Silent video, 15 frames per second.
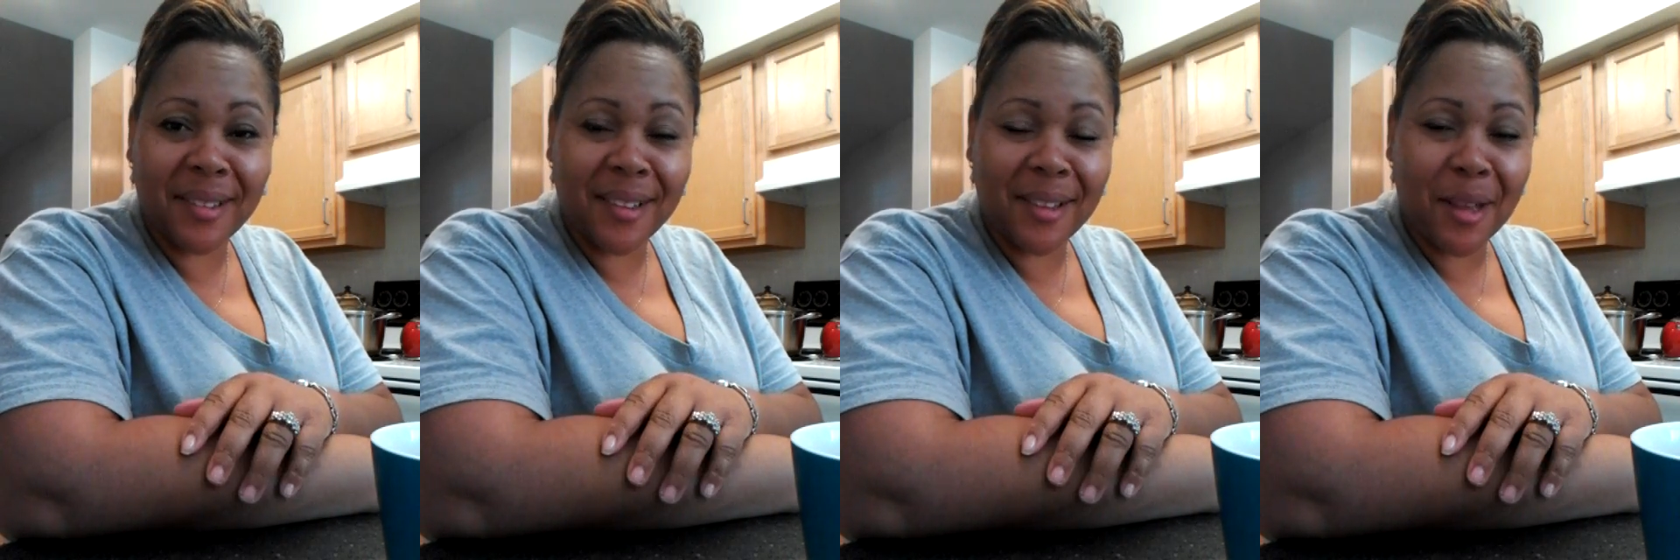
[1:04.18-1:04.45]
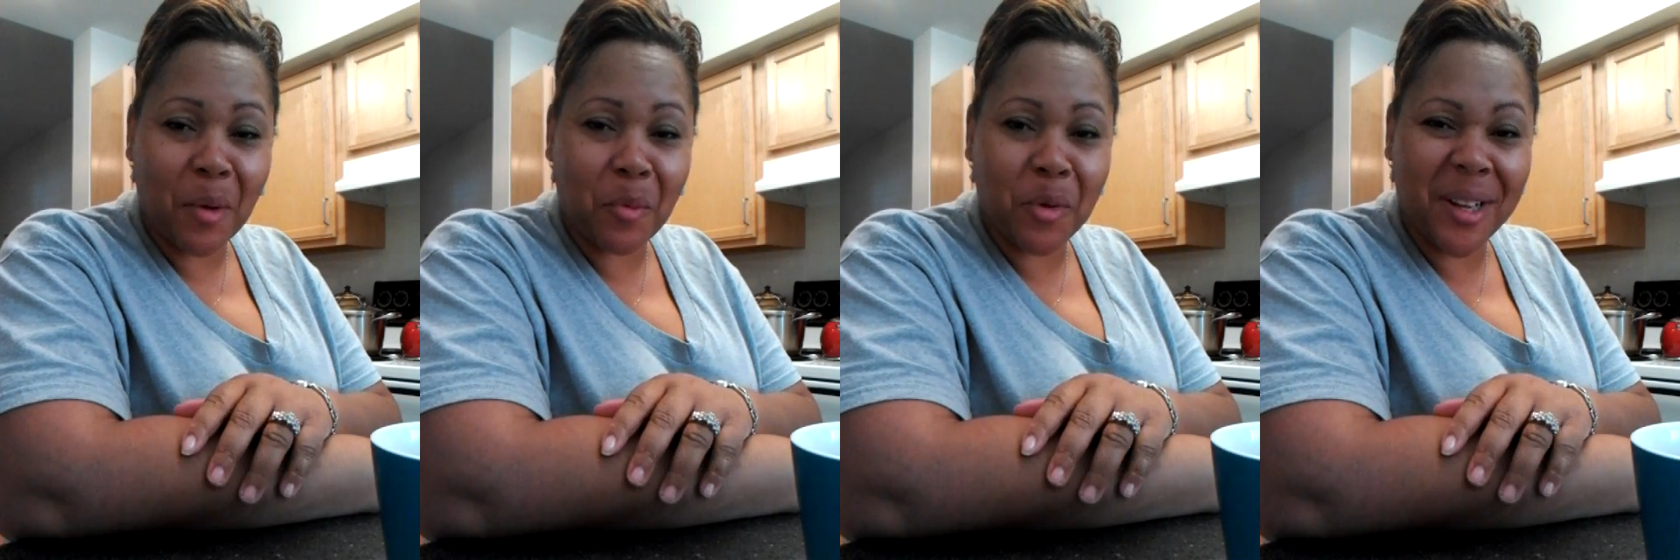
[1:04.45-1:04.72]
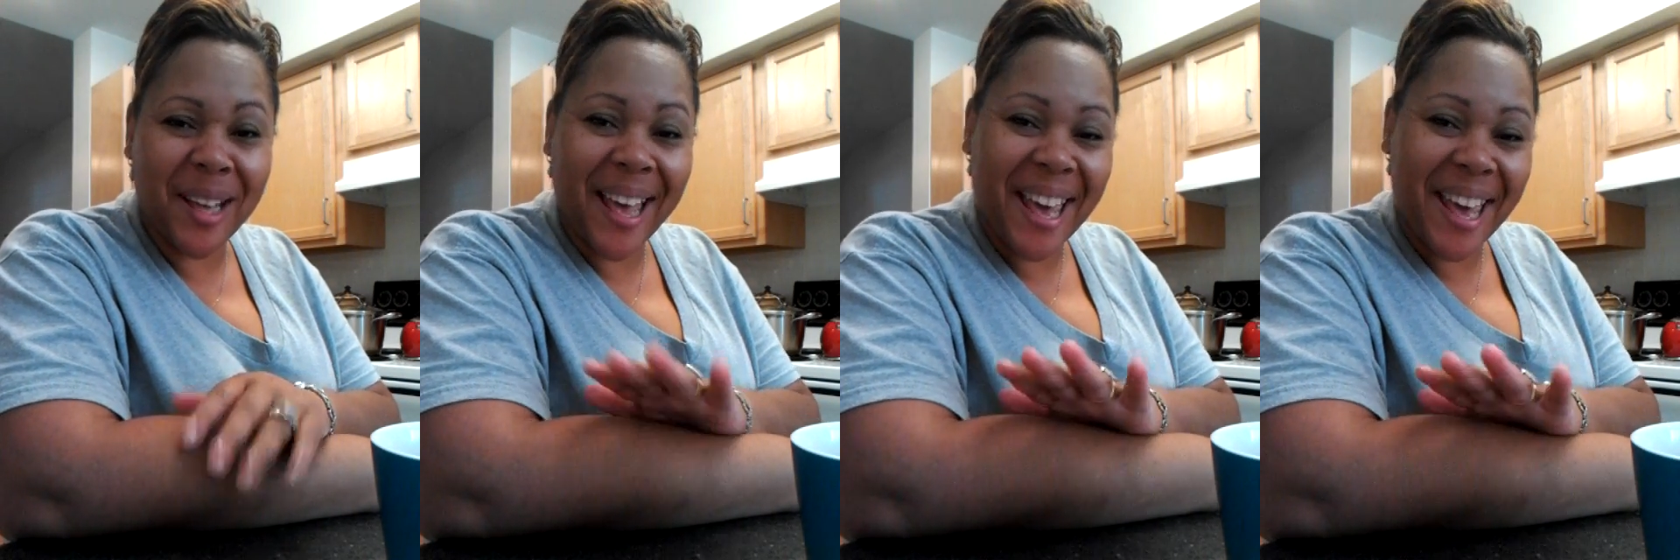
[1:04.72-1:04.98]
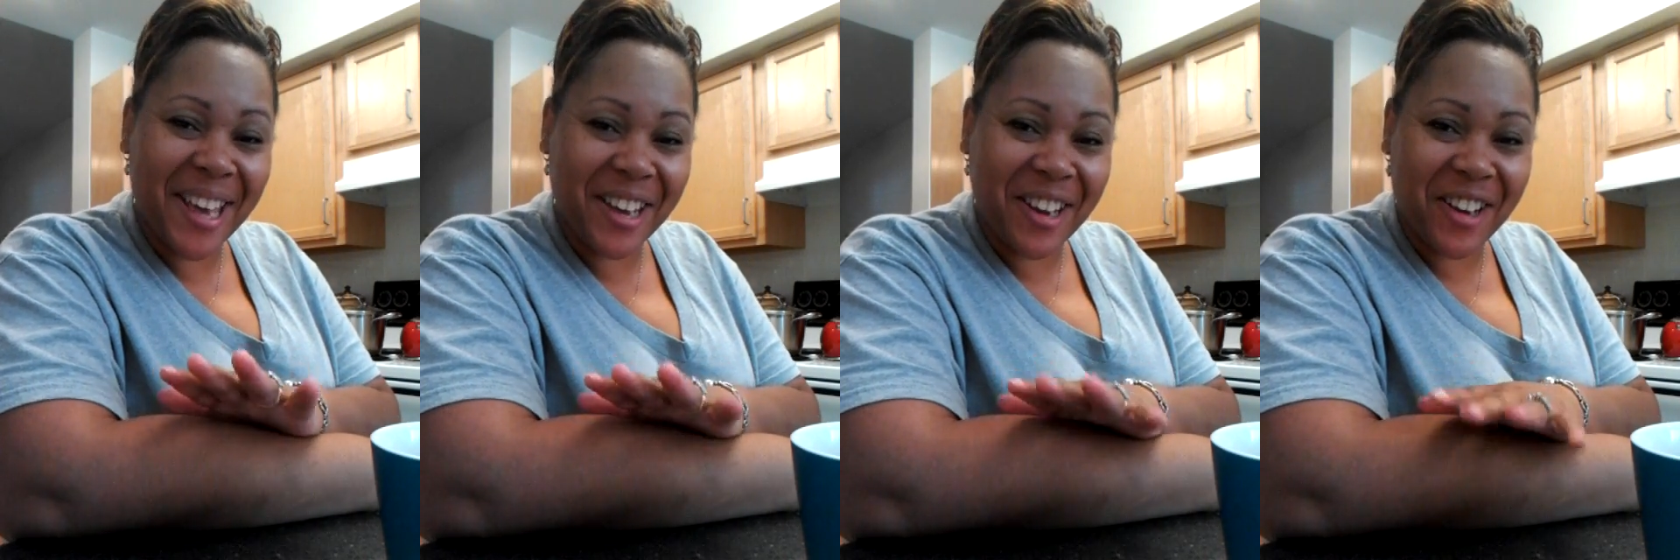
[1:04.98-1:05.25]
that one,
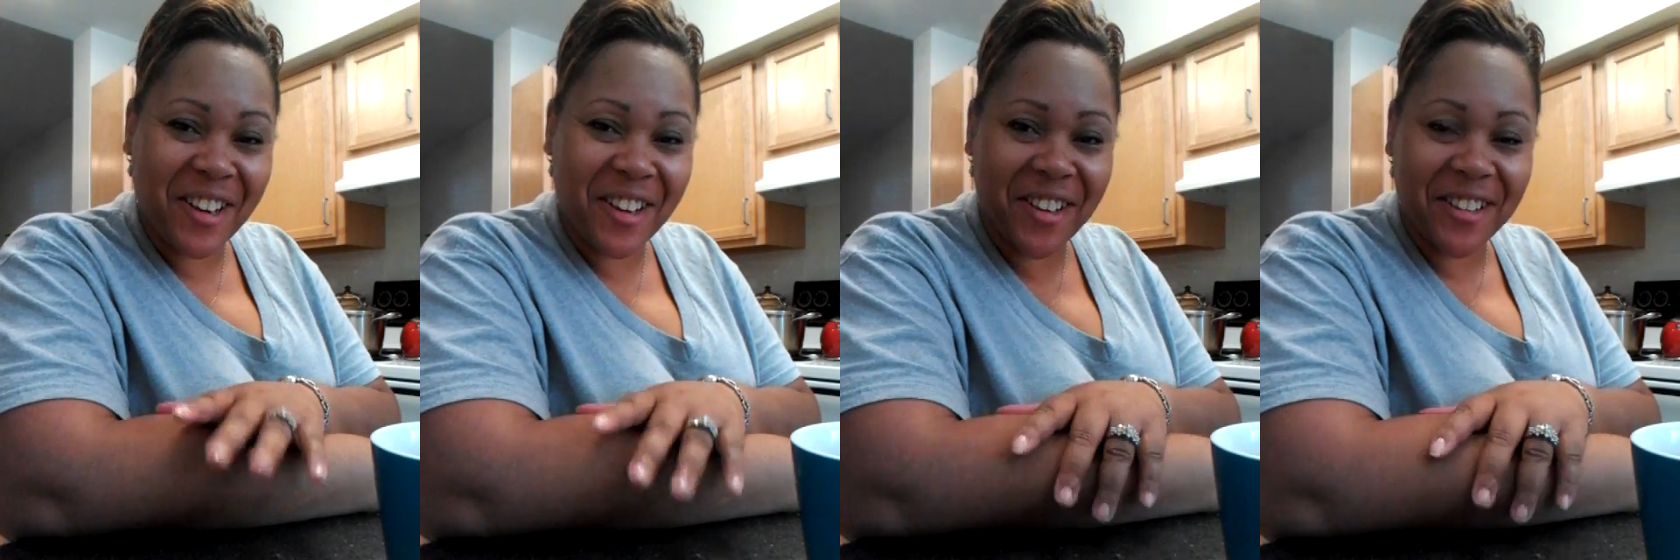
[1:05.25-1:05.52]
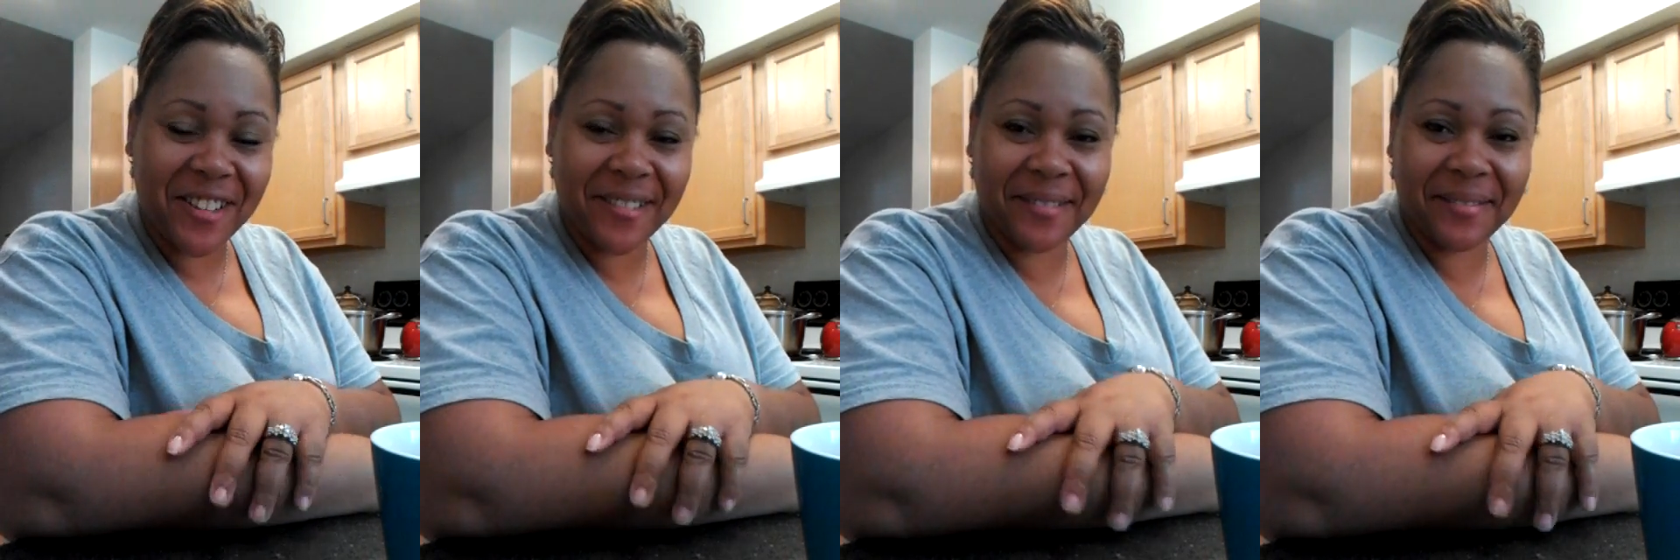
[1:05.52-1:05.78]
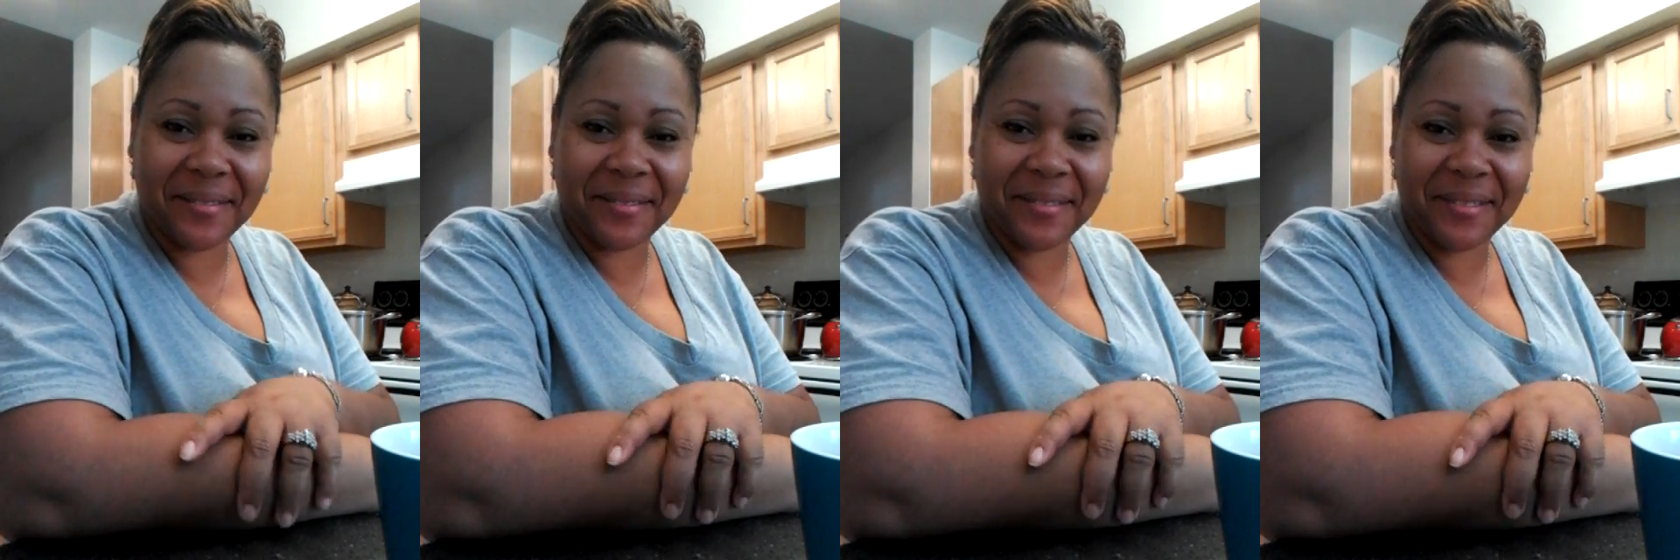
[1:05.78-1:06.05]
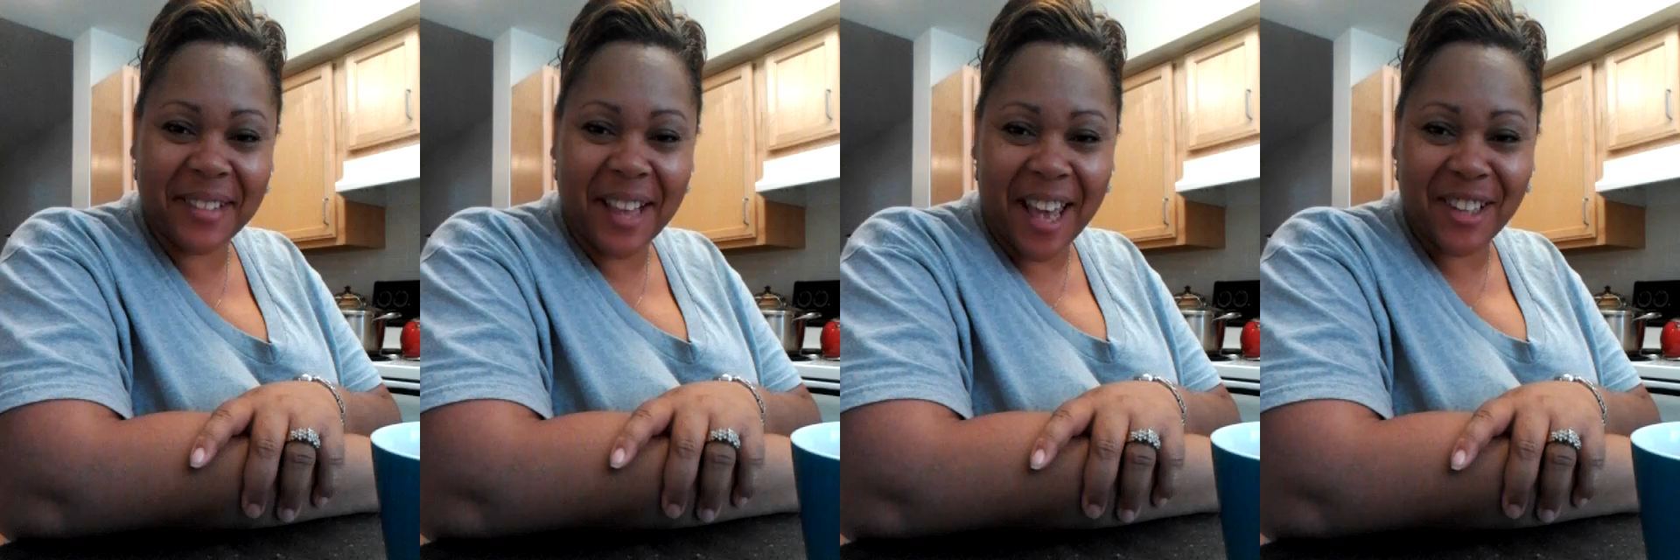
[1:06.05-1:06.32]
hey girl,
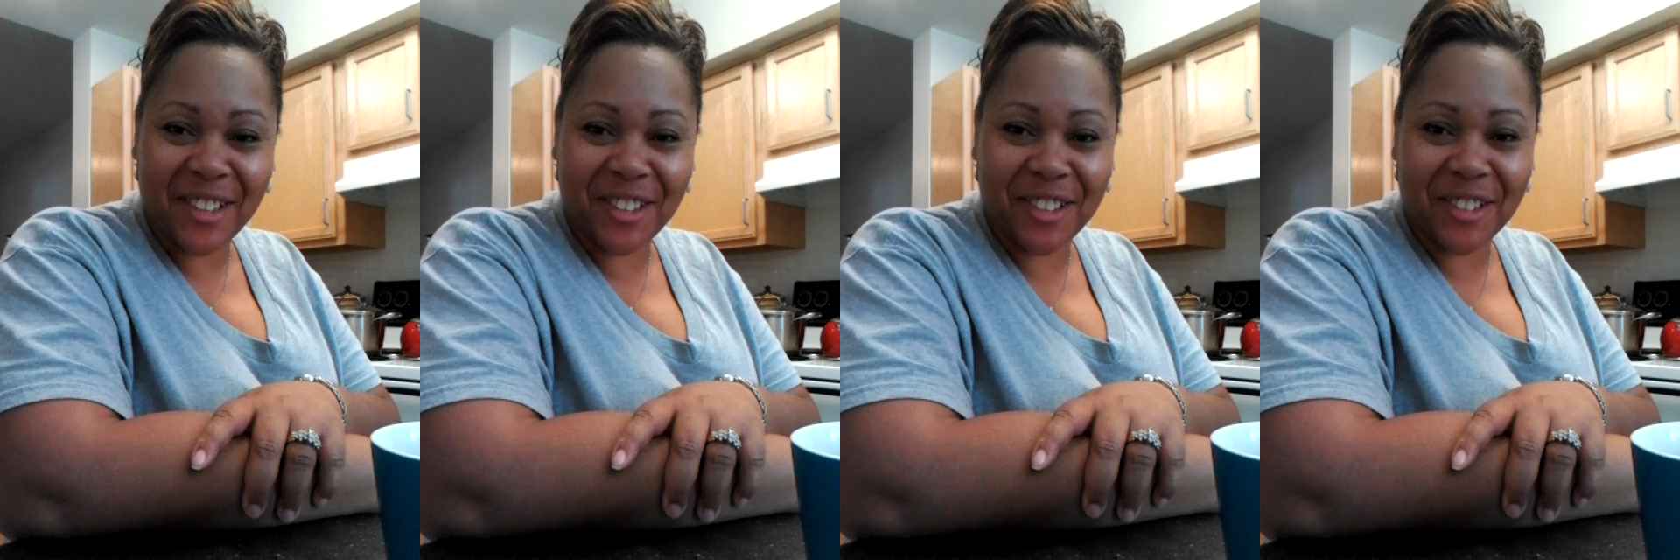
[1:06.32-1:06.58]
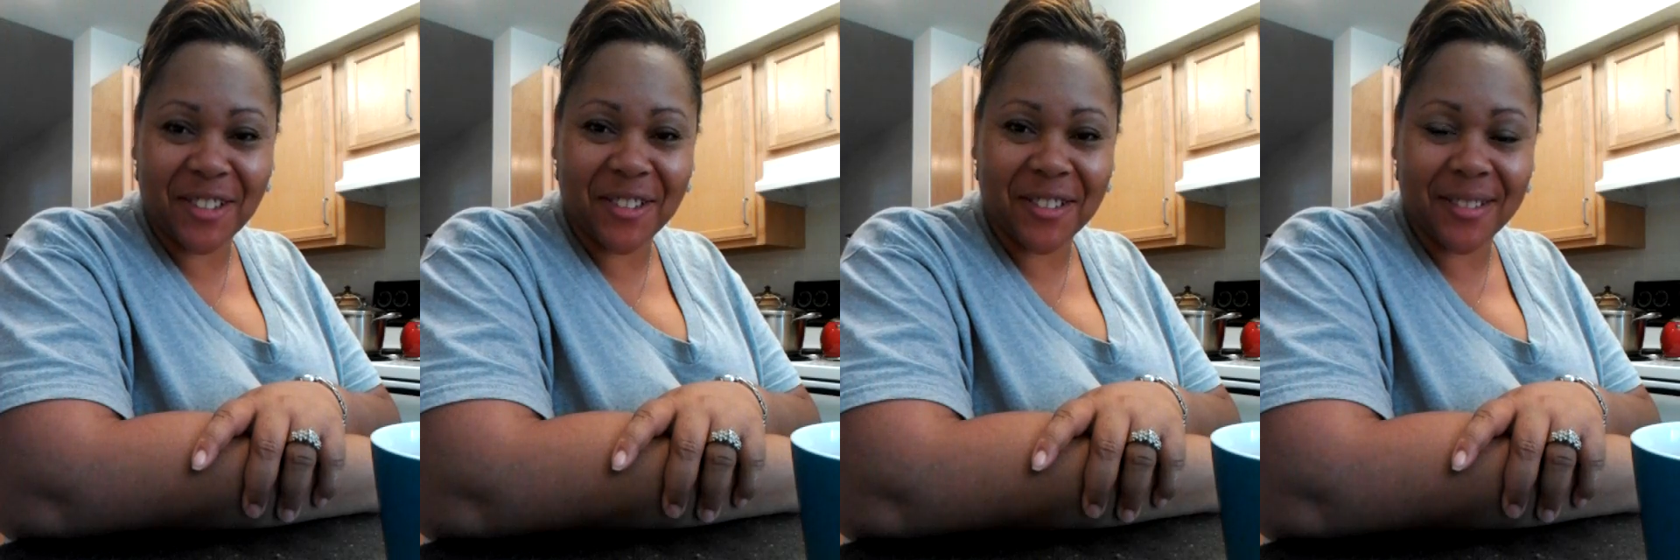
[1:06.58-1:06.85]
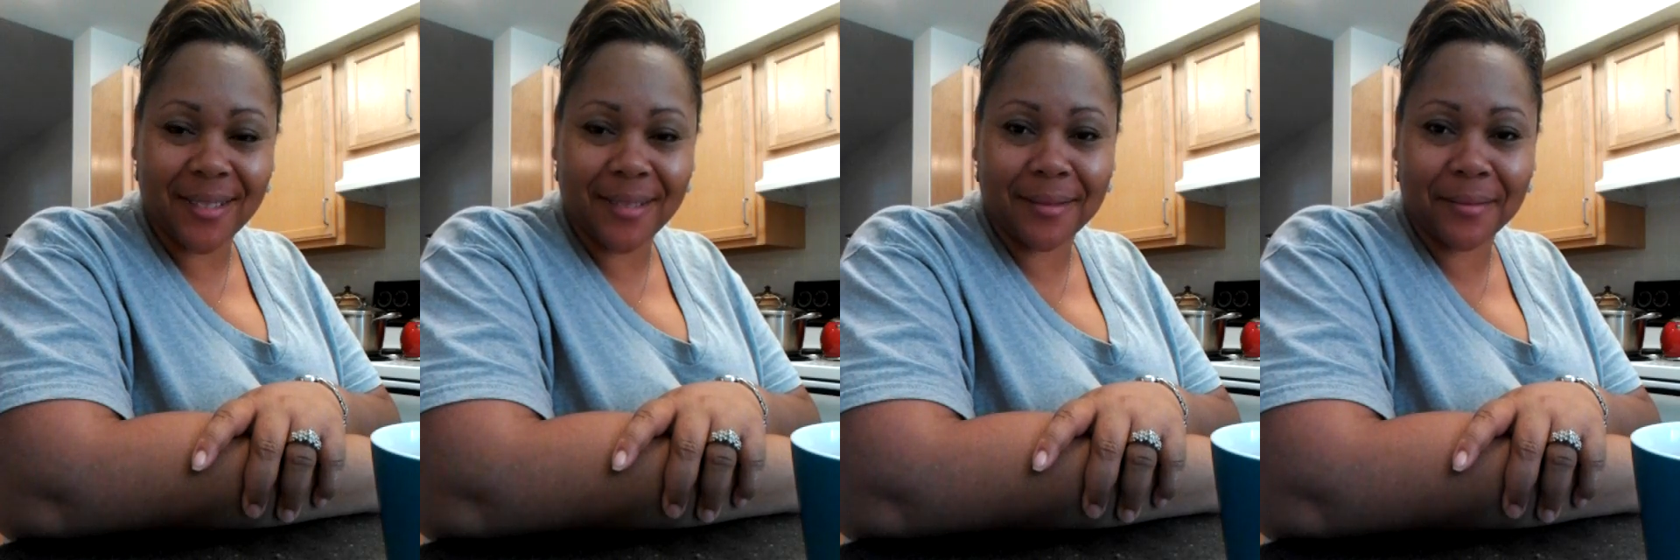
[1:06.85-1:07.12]
how you doing?